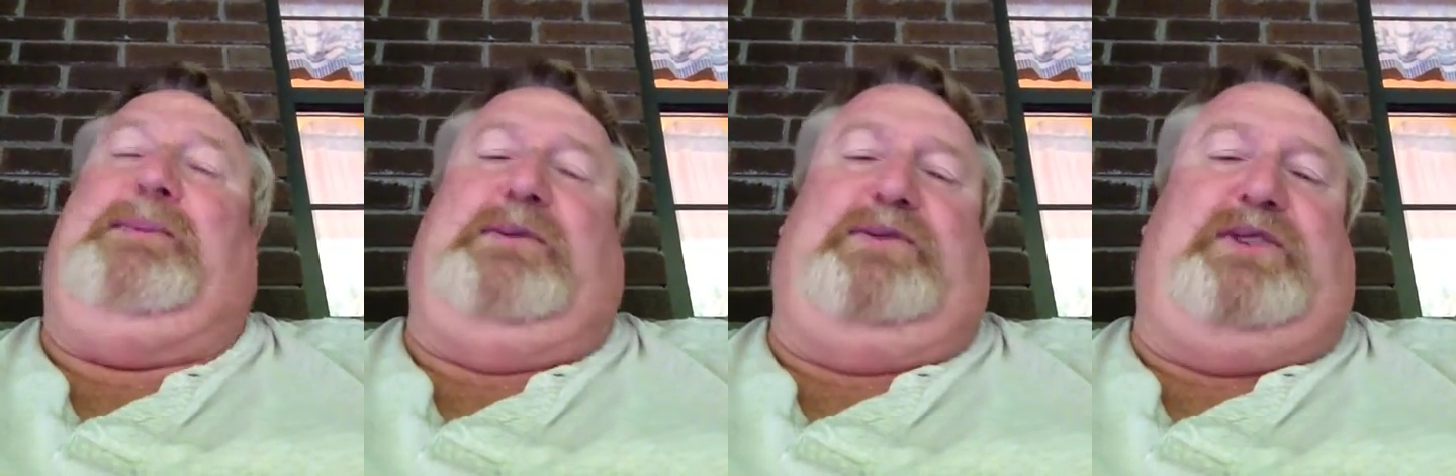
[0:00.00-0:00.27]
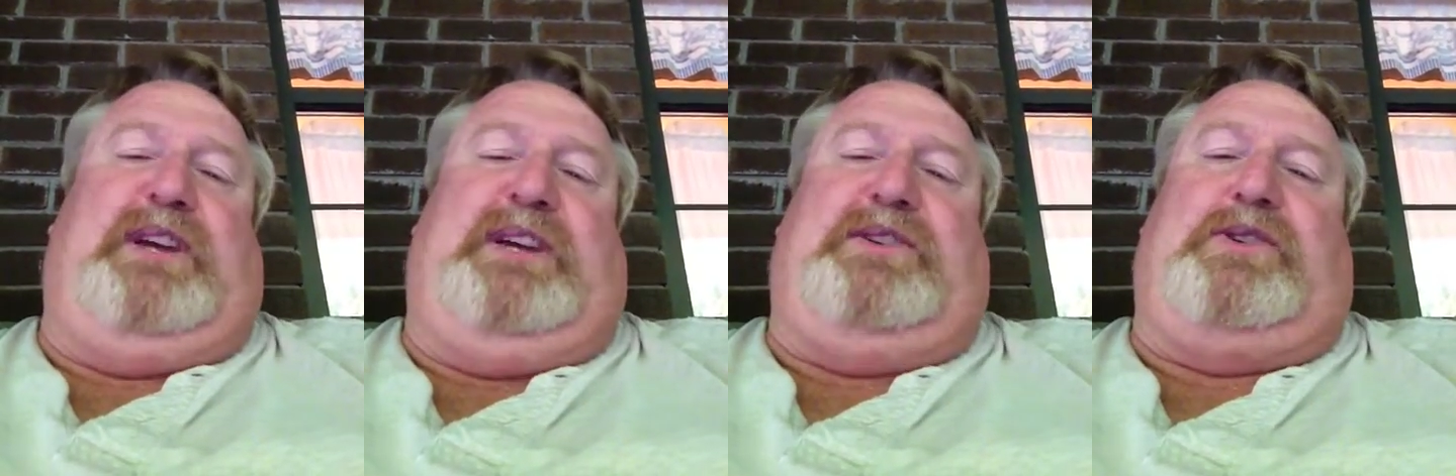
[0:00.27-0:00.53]
of
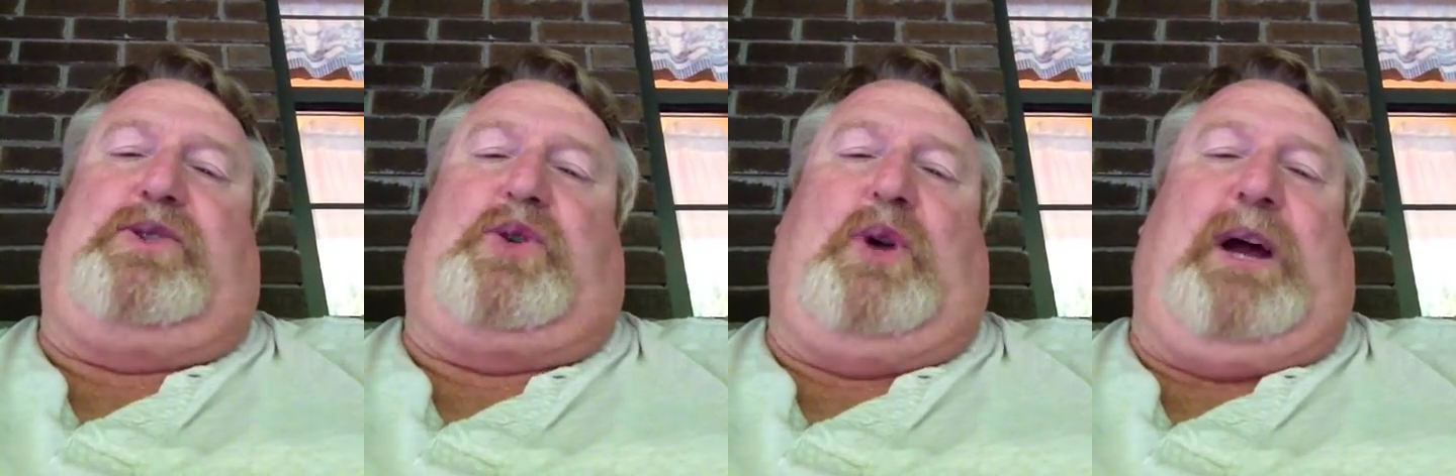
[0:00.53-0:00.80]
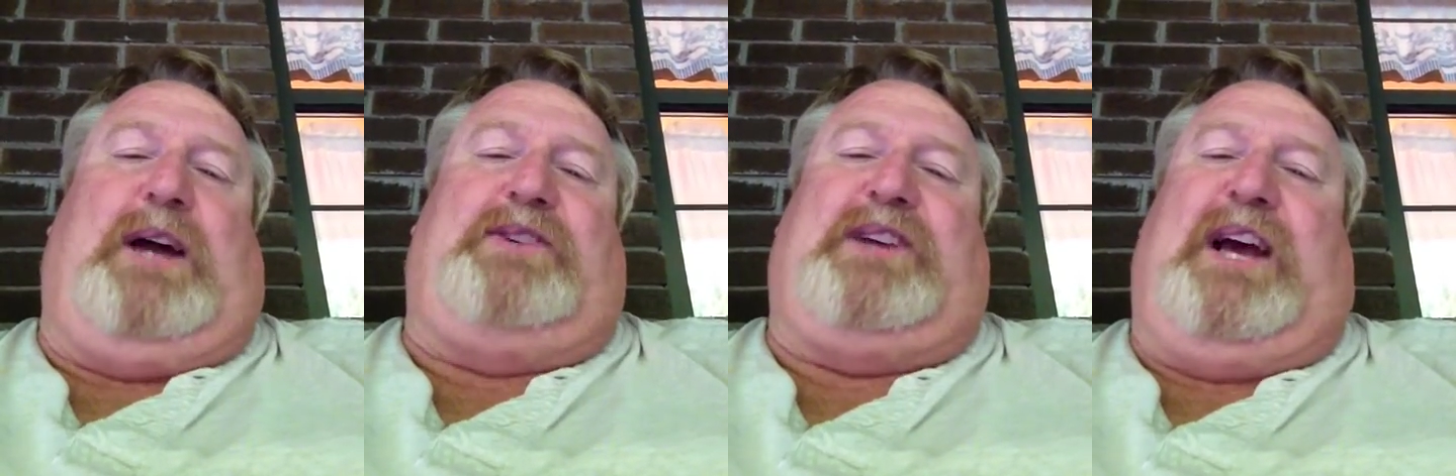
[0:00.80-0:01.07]
Jesus
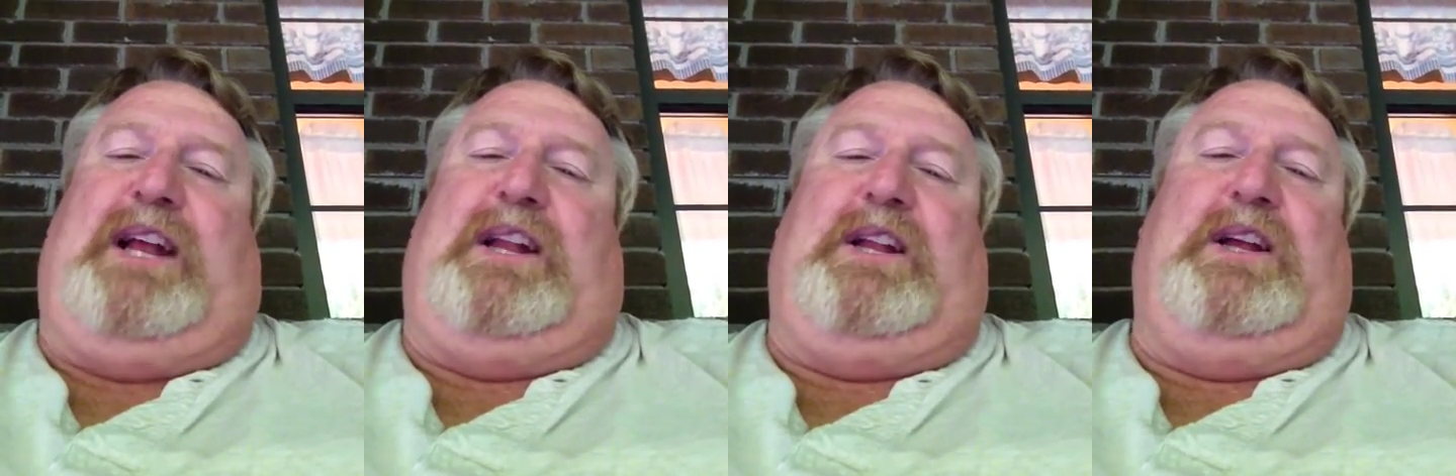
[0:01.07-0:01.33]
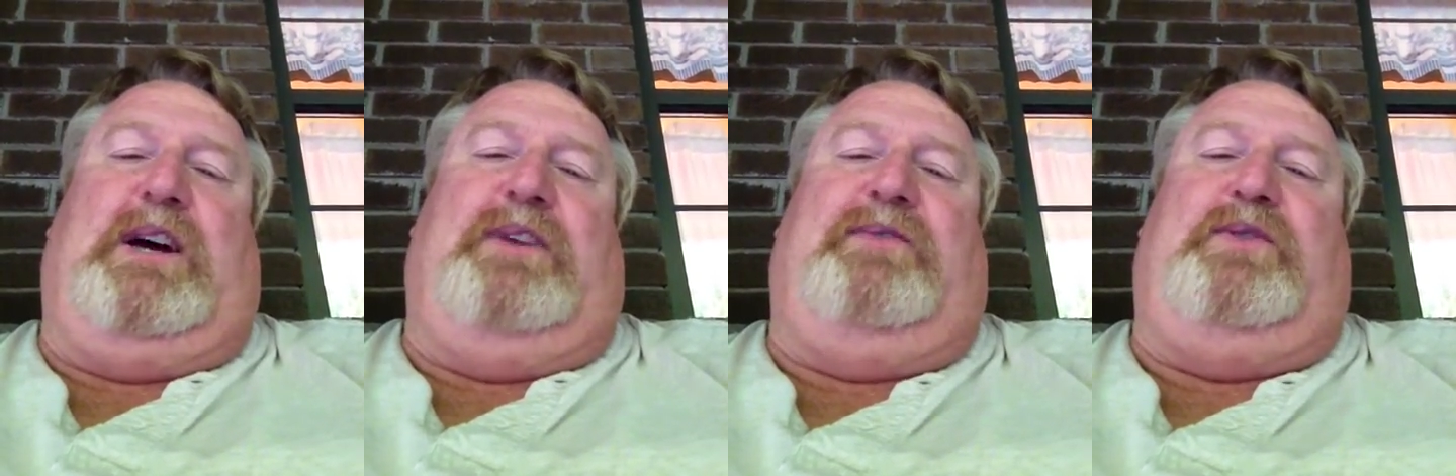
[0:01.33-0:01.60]
Christ, I
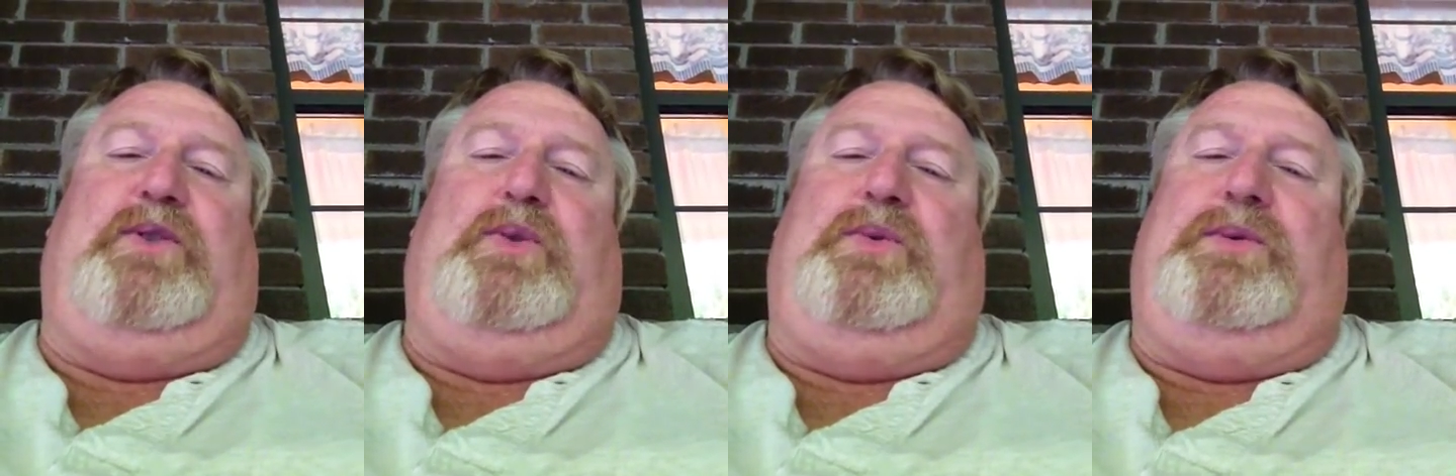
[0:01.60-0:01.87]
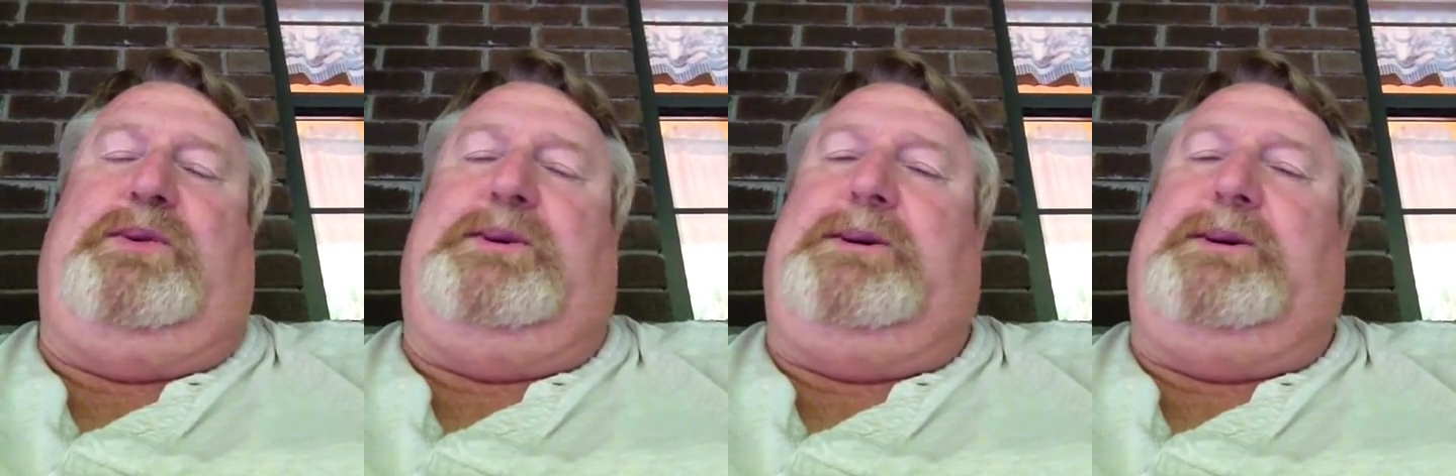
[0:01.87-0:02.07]
love you.